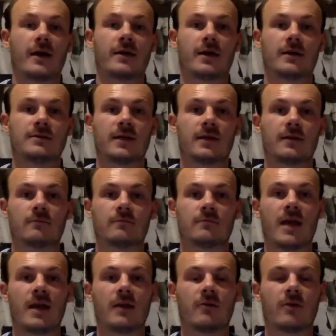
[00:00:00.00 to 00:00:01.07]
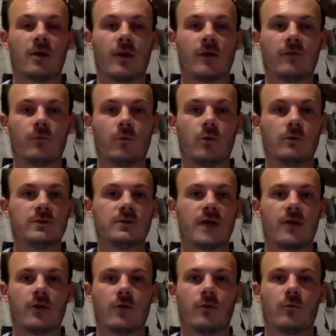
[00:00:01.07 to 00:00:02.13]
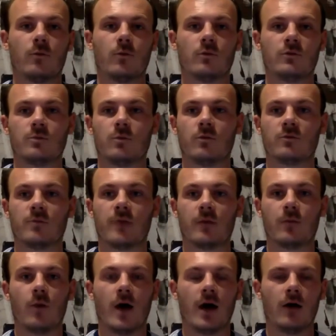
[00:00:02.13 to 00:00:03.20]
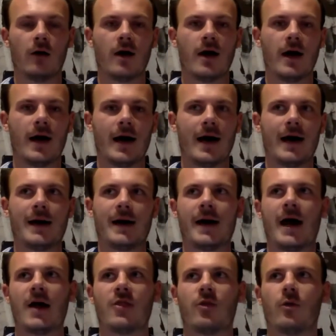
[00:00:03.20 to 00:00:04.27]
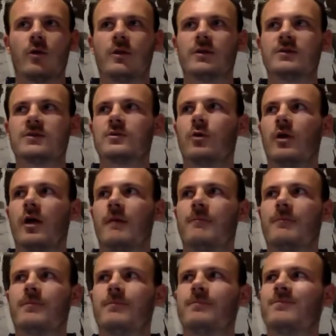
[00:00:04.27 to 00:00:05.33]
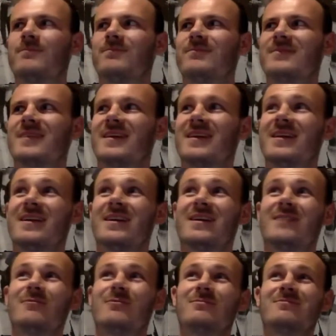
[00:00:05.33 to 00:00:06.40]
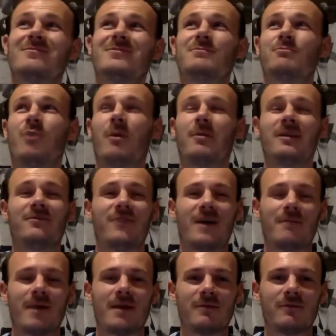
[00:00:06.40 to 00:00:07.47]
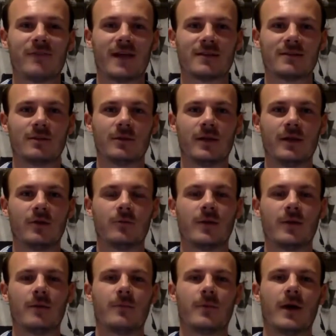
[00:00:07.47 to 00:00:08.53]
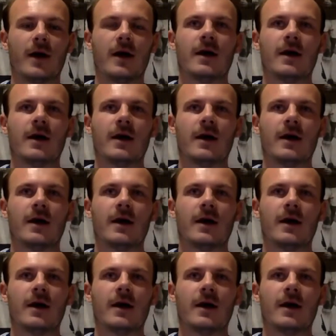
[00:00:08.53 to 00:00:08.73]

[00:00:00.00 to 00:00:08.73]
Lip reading: taking any credit away from Wolves. I thought Wolves played well. I thought the scoreline was probably fair, maybe flattered them a little bit, but